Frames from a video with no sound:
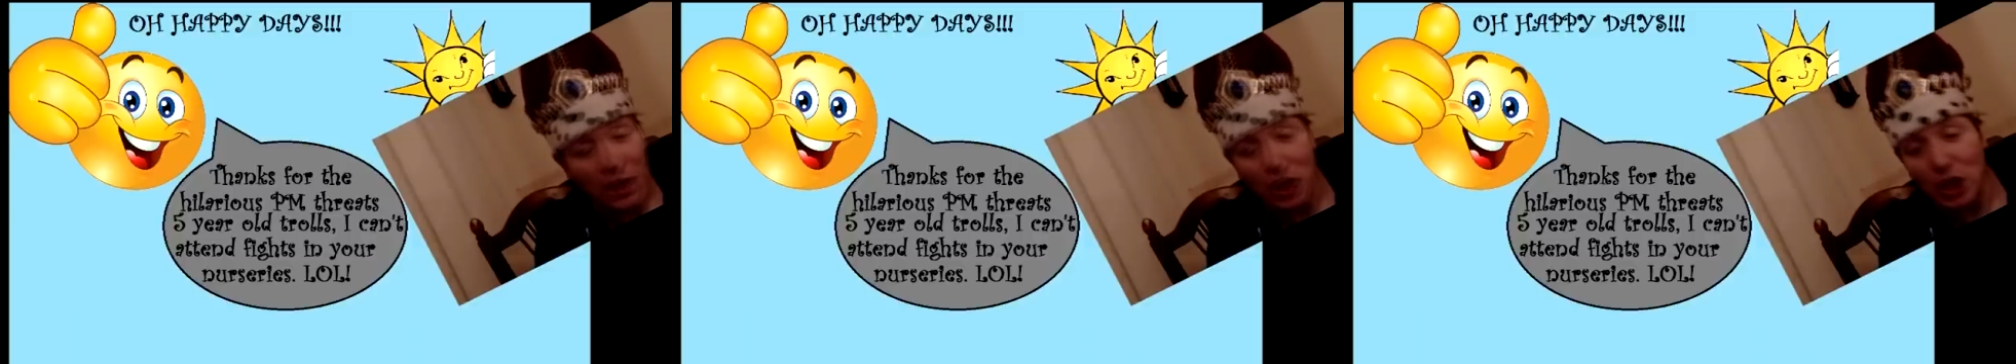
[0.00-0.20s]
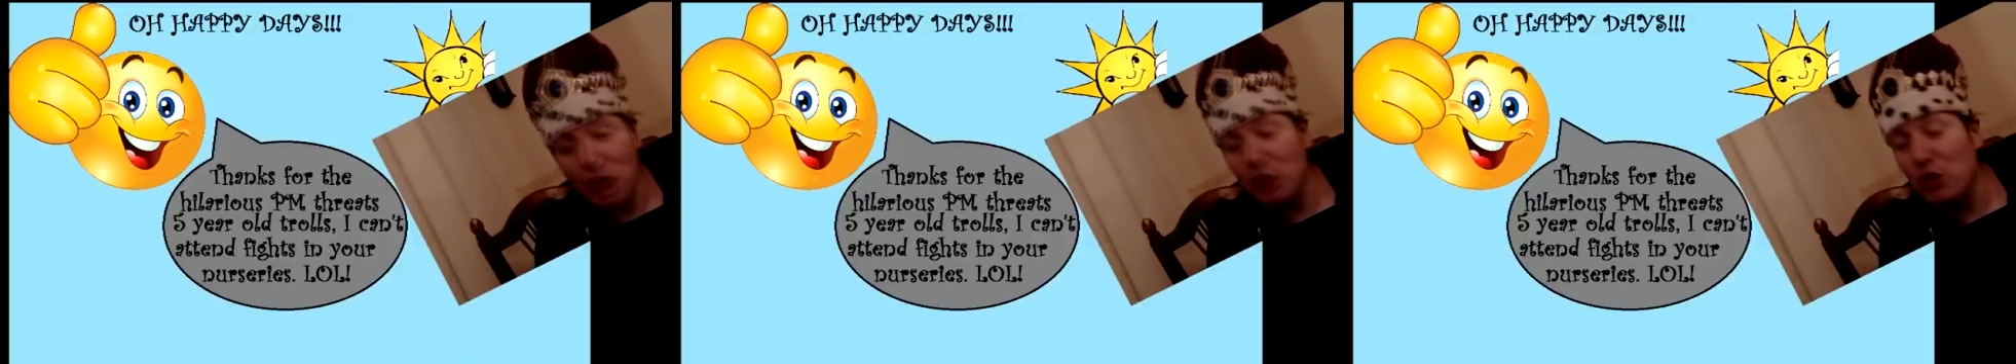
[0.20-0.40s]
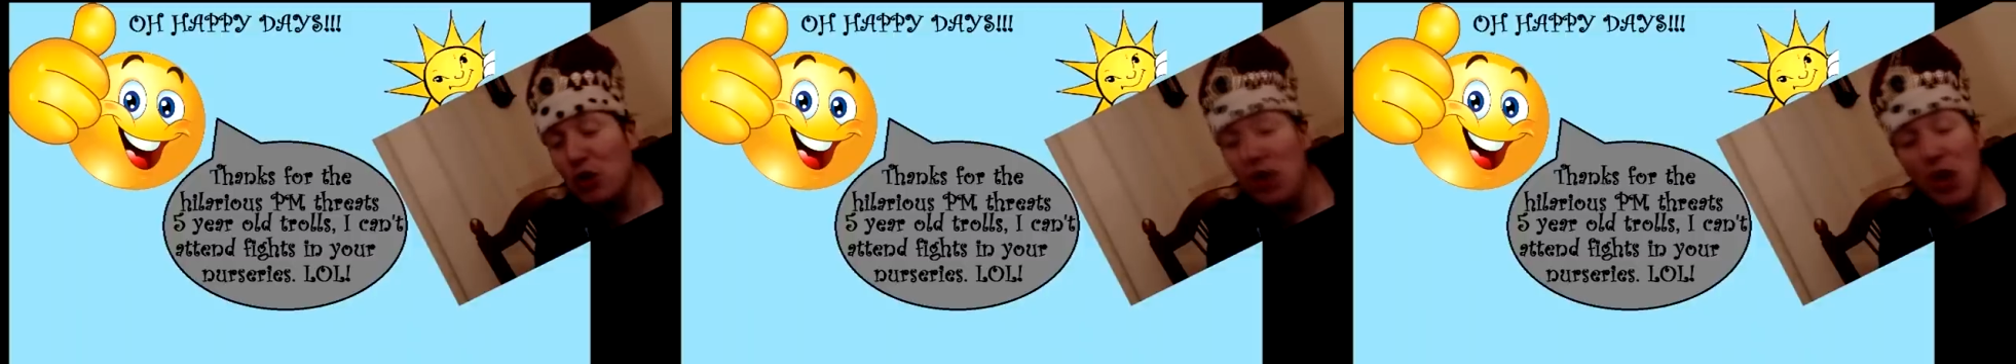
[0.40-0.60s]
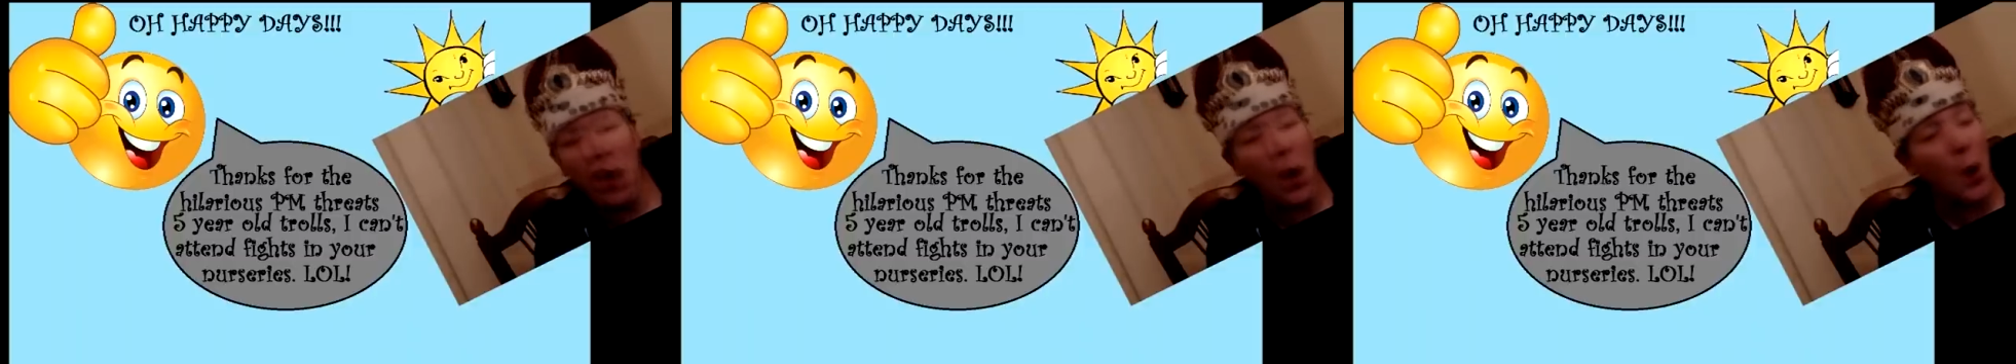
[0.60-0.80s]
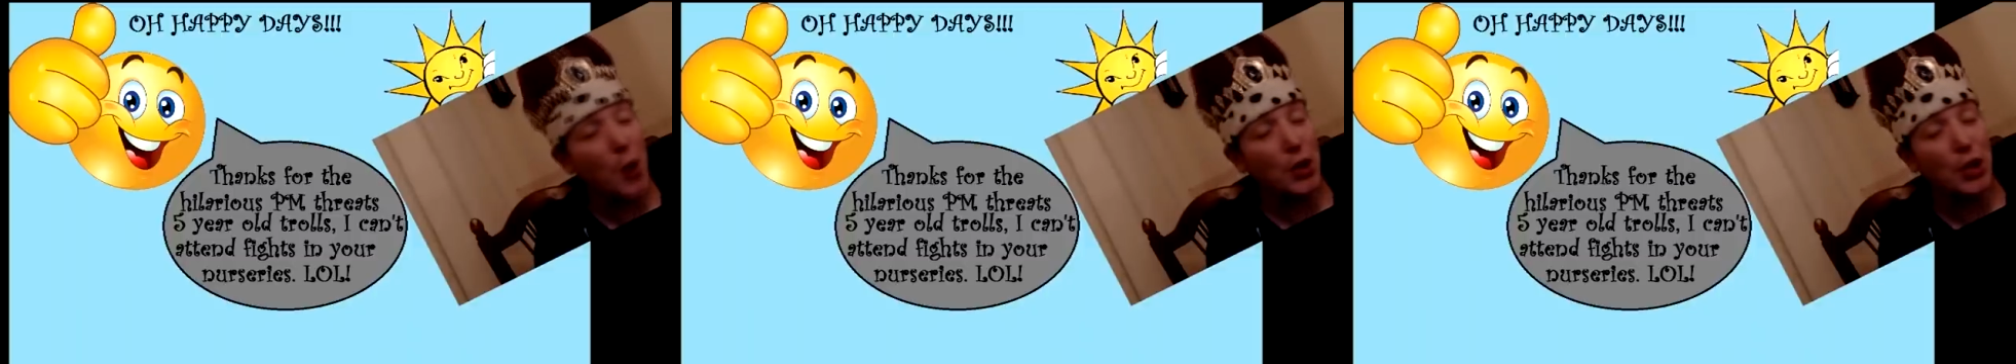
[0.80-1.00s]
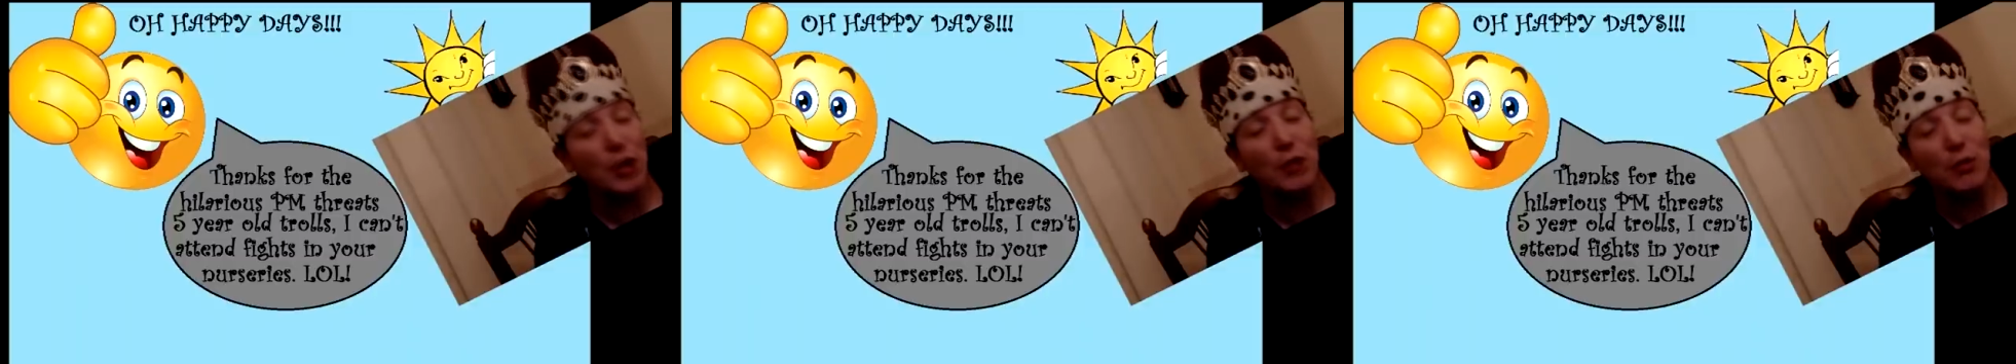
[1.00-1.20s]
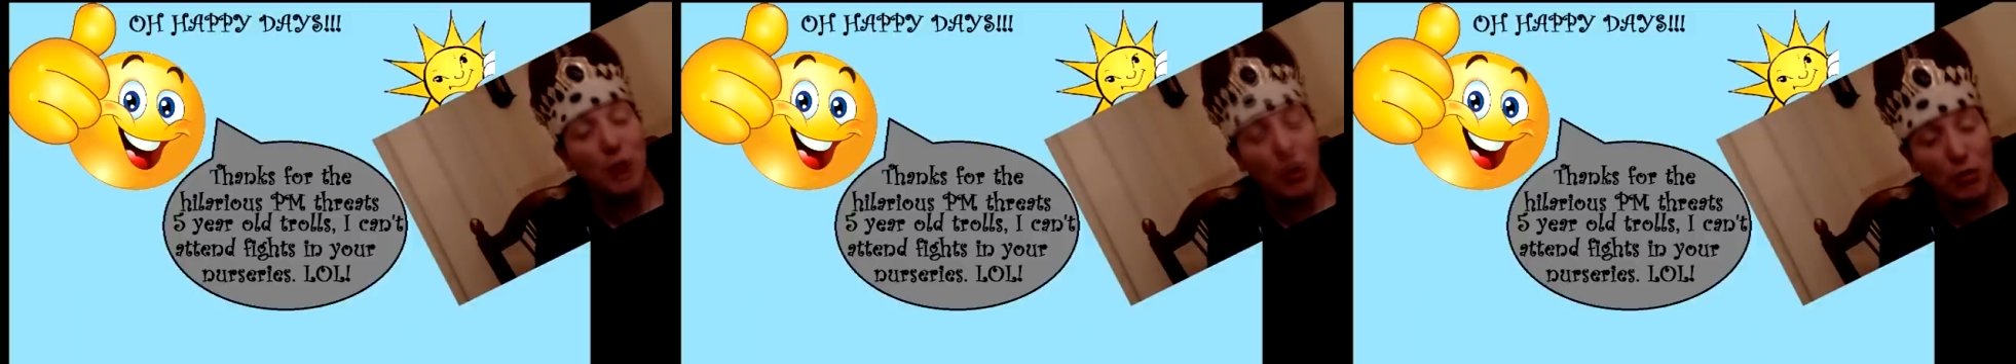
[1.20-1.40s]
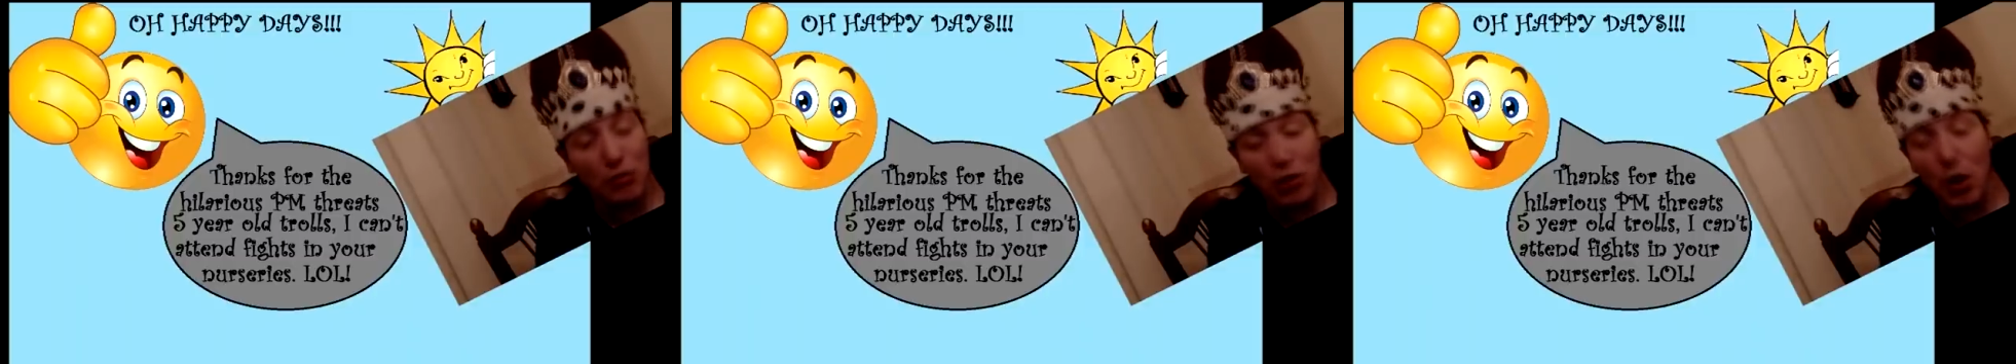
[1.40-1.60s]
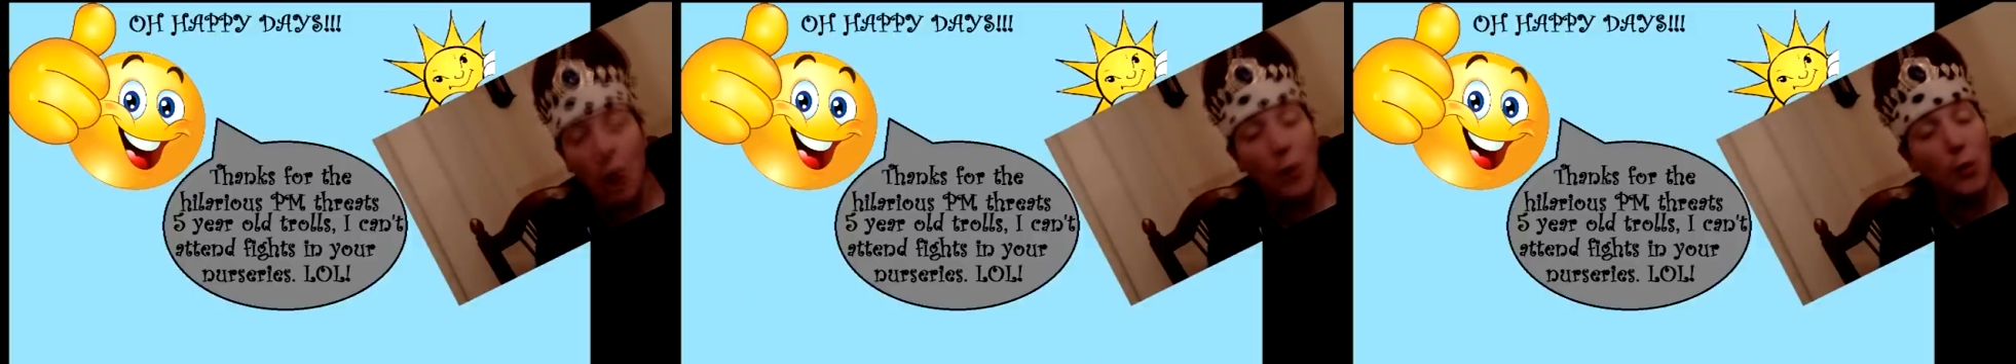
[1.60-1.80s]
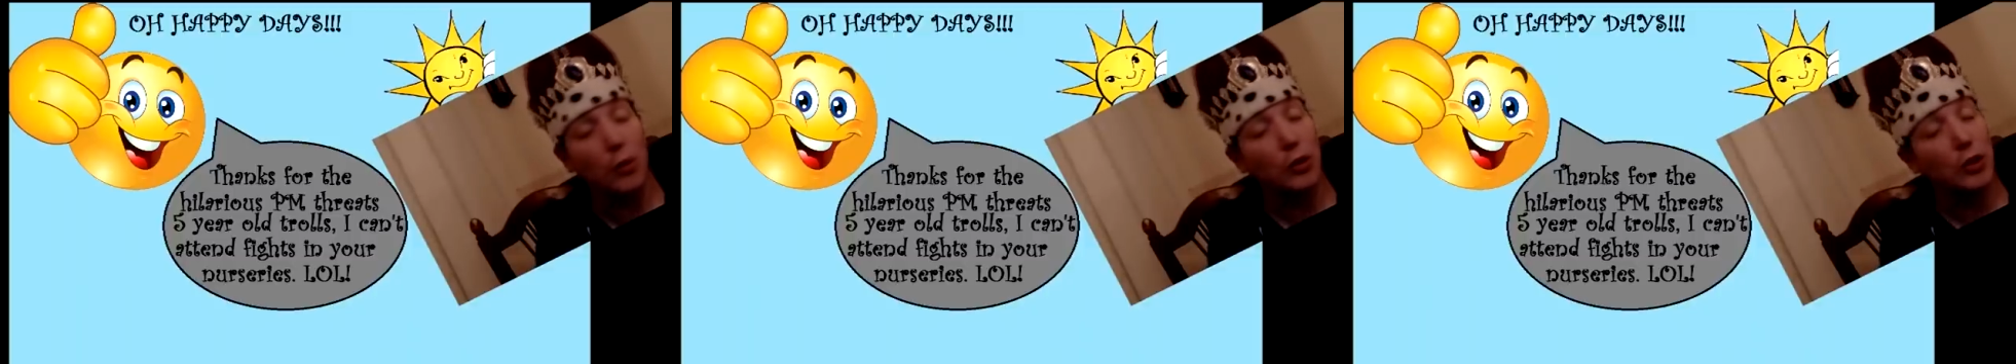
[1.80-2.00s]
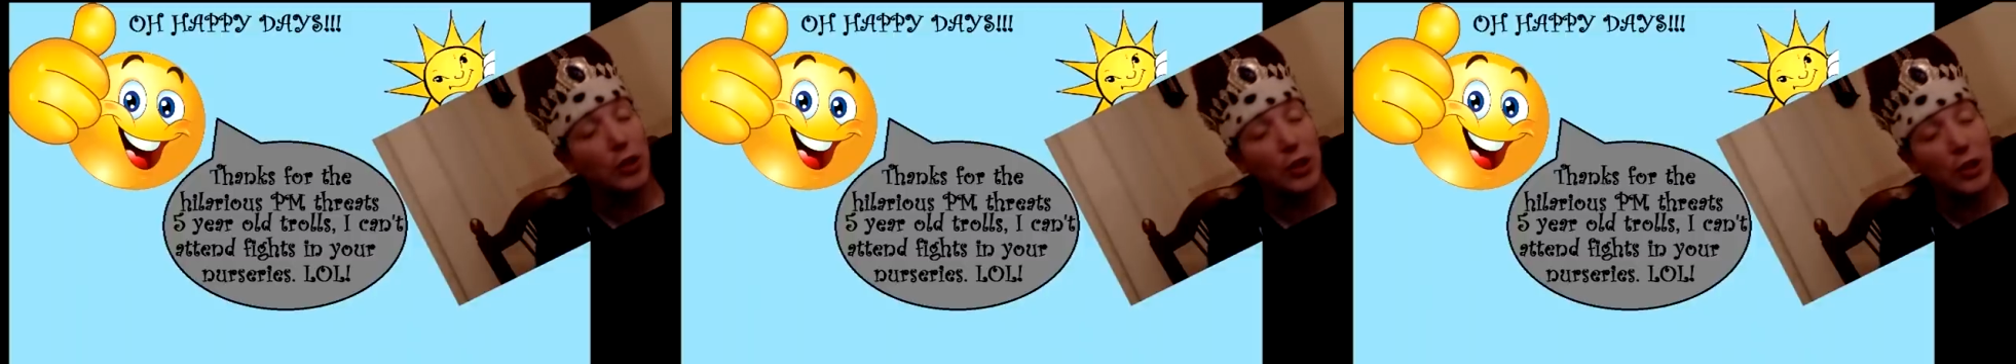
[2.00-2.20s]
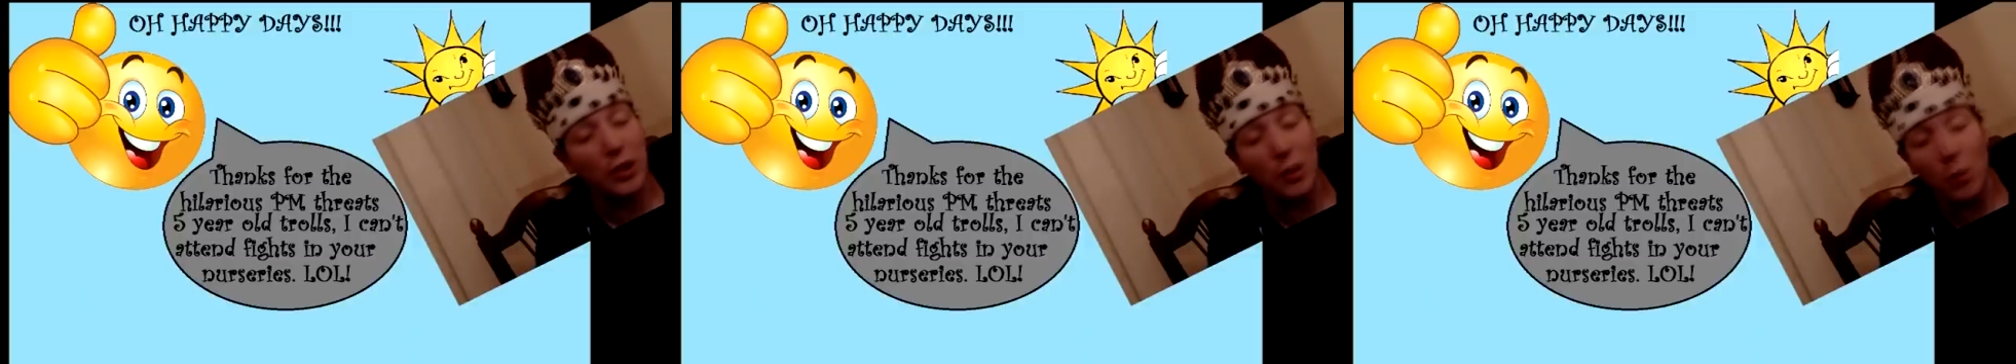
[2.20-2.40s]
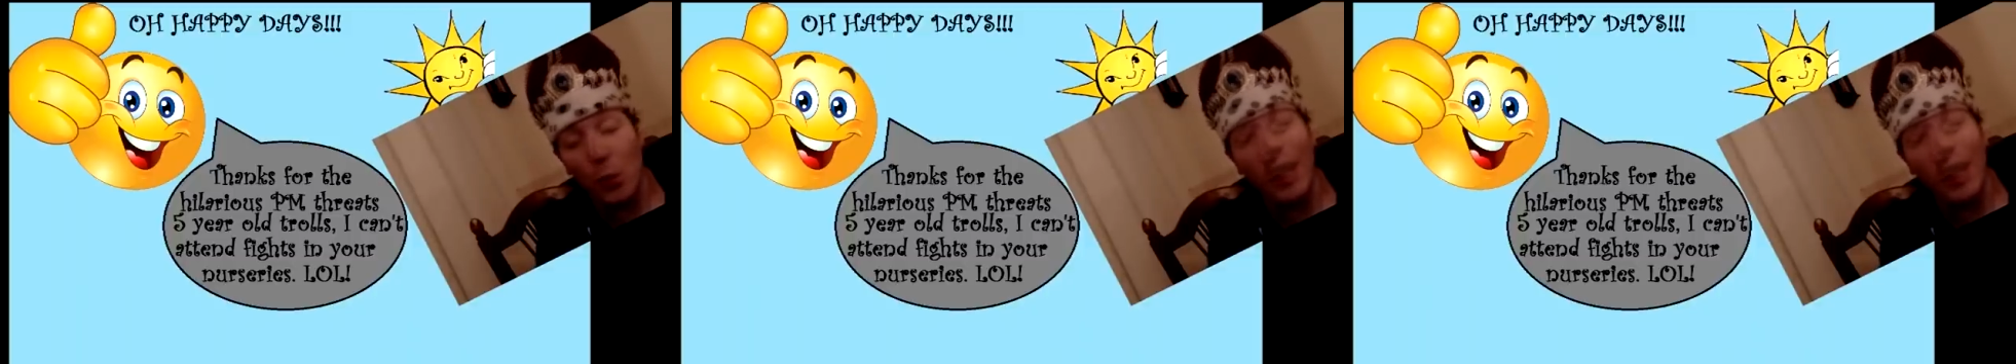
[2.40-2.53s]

You know you've rode the